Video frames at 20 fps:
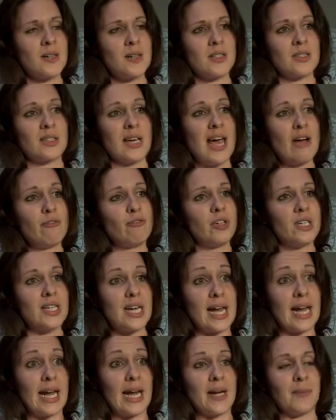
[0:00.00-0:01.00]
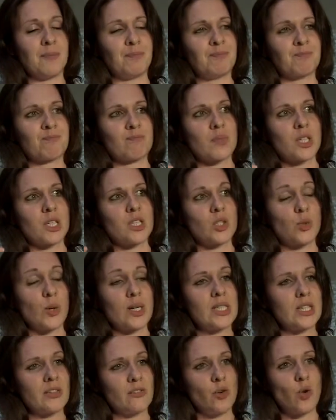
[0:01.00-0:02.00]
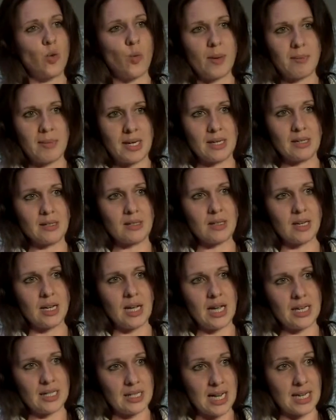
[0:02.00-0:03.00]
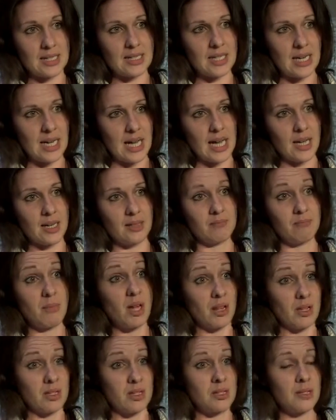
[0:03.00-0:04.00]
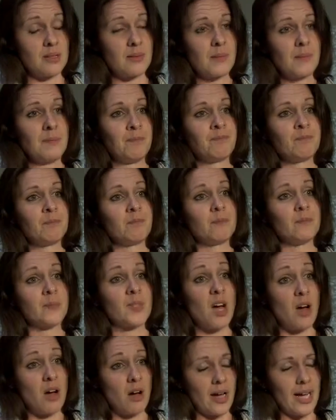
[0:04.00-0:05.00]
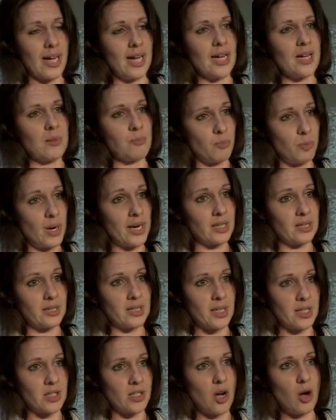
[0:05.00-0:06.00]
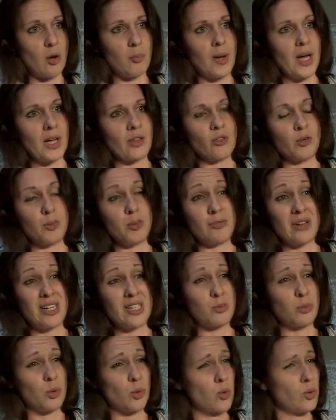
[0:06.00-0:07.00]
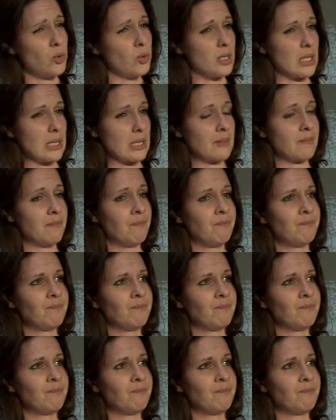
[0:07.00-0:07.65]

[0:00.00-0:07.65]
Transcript: So every day, 24 women in Tanzania, mothers, die in pregnancy and childbirth through preventable causes.